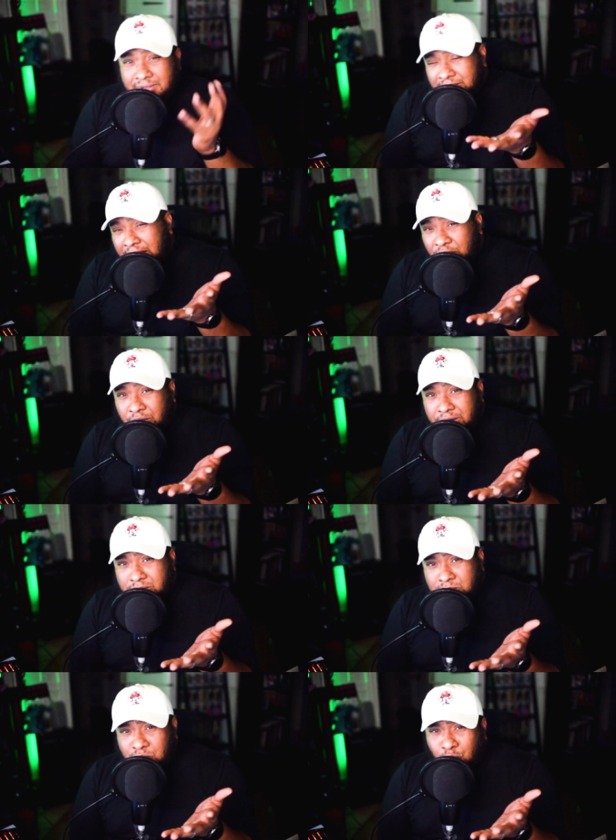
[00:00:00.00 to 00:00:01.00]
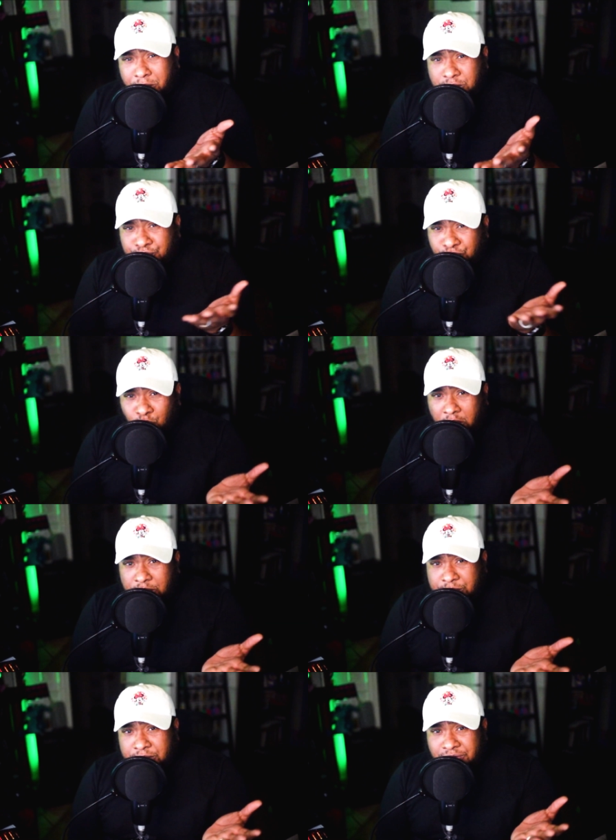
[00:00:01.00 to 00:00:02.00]
Thank you again so much for
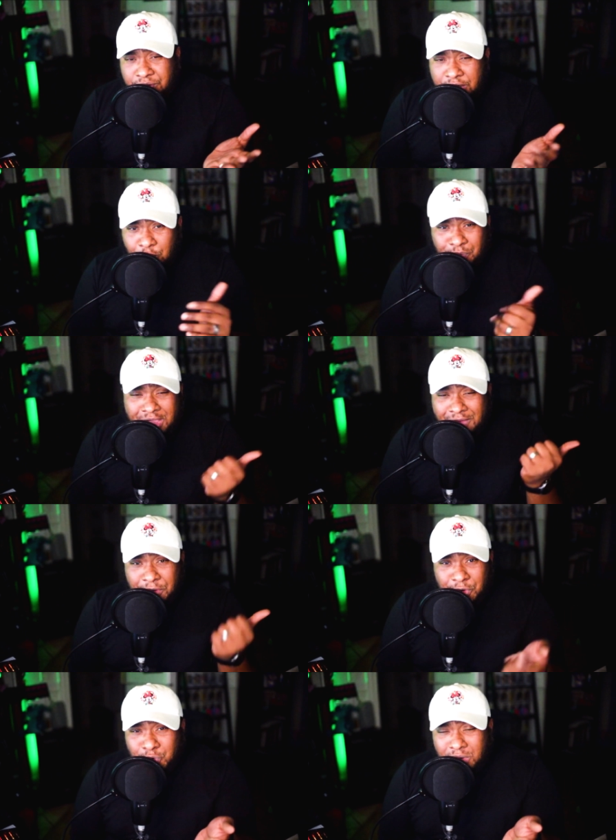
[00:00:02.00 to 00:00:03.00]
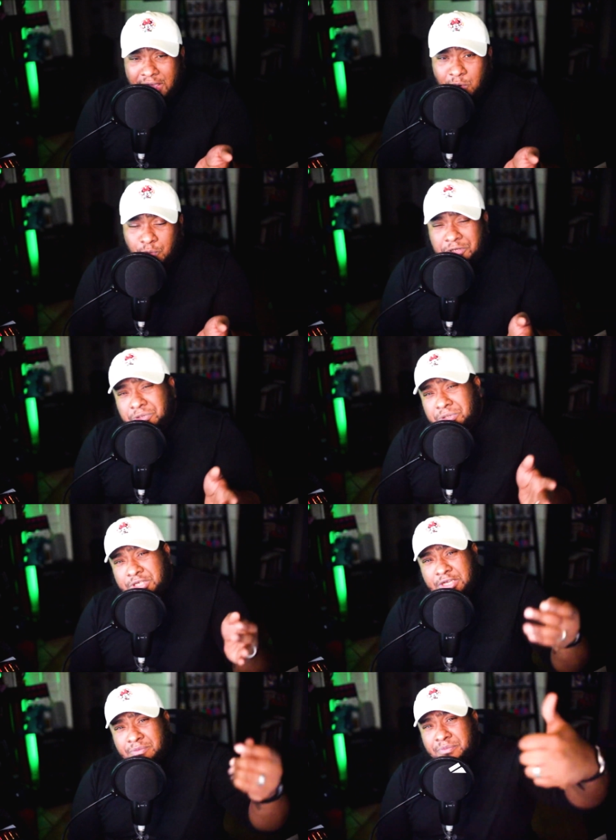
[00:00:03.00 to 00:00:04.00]
watching this video. If you do like what you
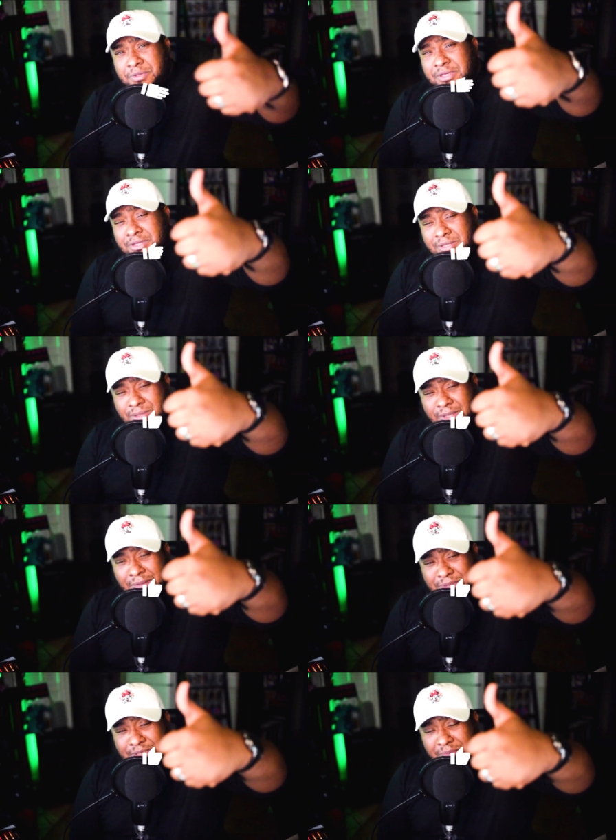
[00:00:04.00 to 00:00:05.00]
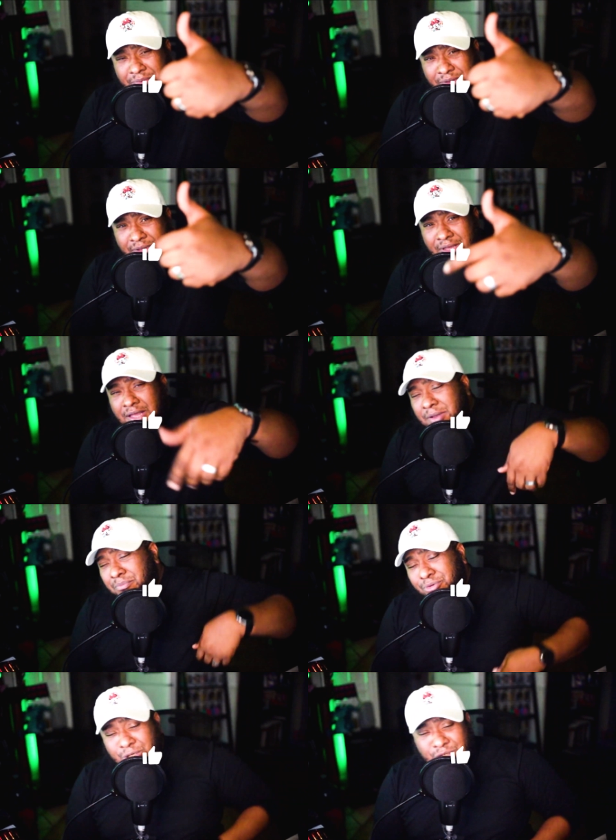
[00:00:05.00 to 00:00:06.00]
see, thumbs up.
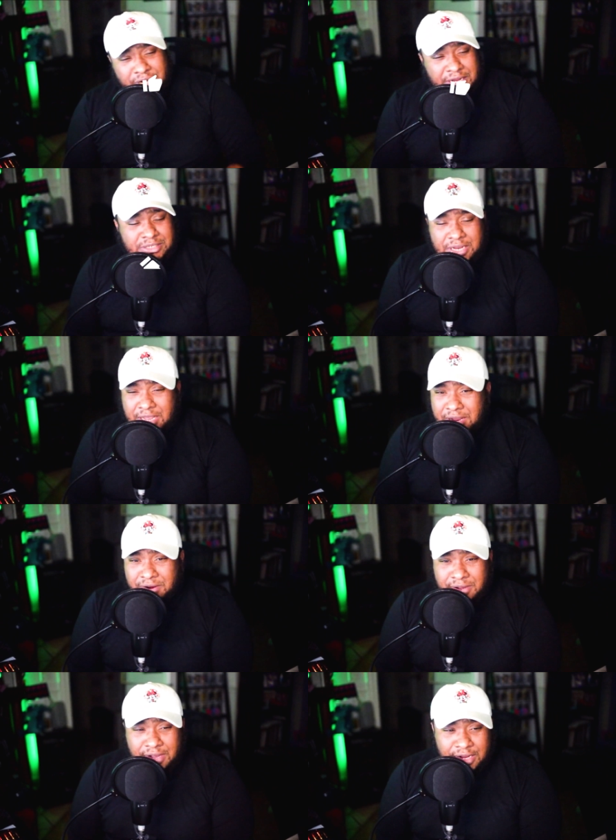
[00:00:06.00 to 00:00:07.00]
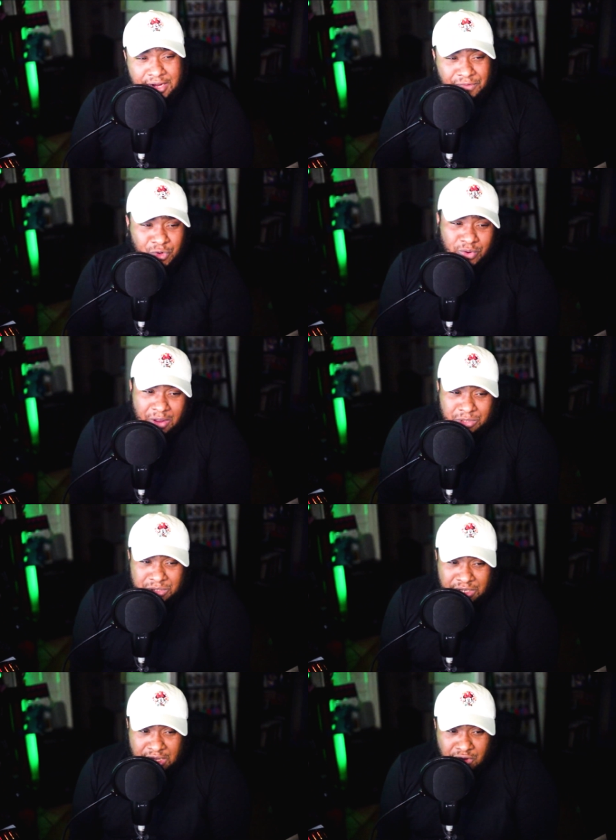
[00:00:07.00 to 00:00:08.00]
Appreciate you here. And if you do like what you
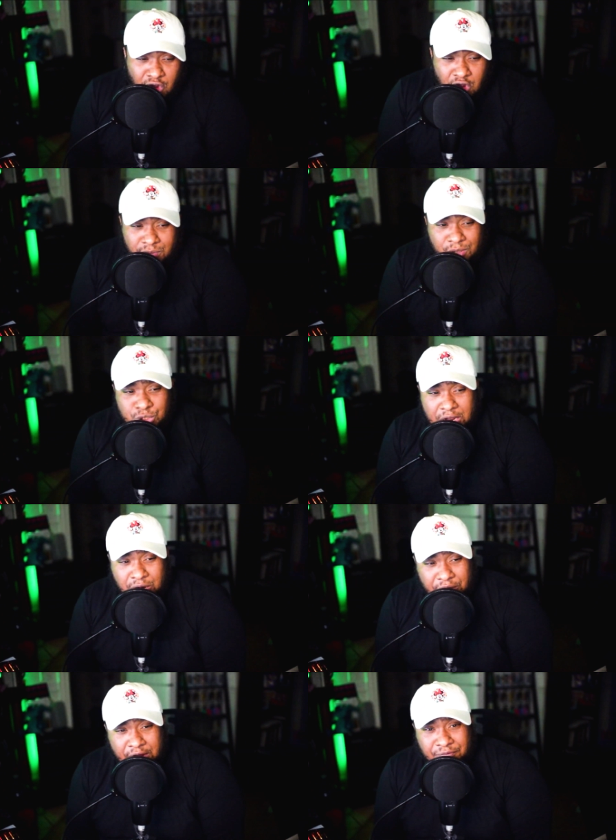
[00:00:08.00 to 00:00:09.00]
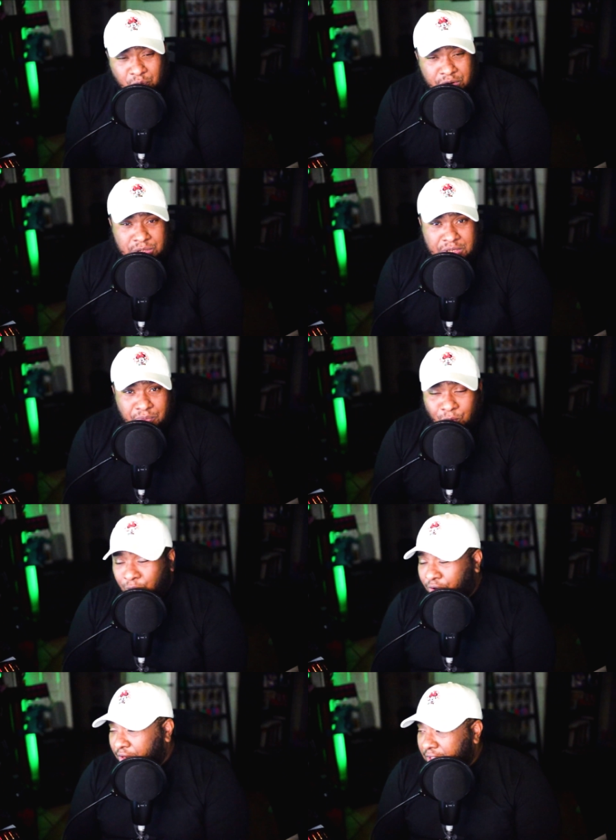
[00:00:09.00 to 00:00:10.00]
see on the channel here, if you want to see more